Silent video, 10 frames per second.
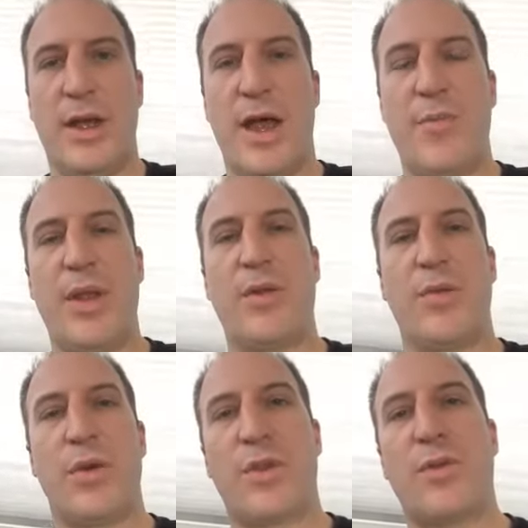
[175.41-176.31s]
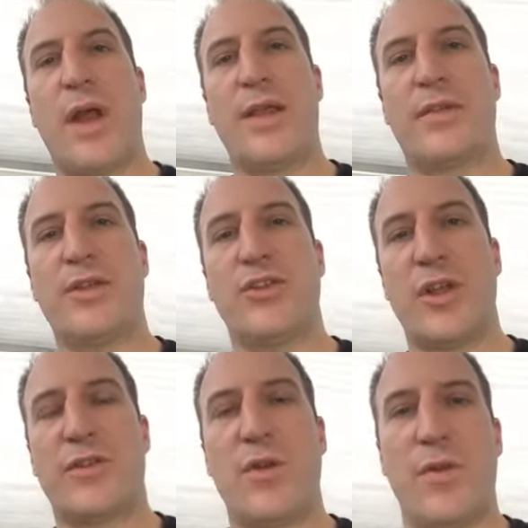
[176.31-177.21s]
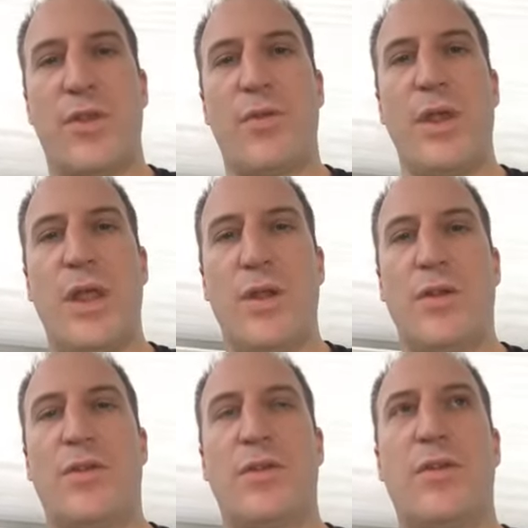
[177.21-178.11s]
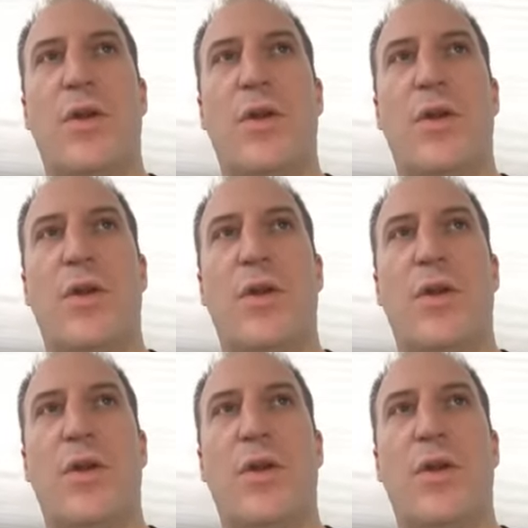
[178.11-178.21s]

I've been with Horizon just over three years,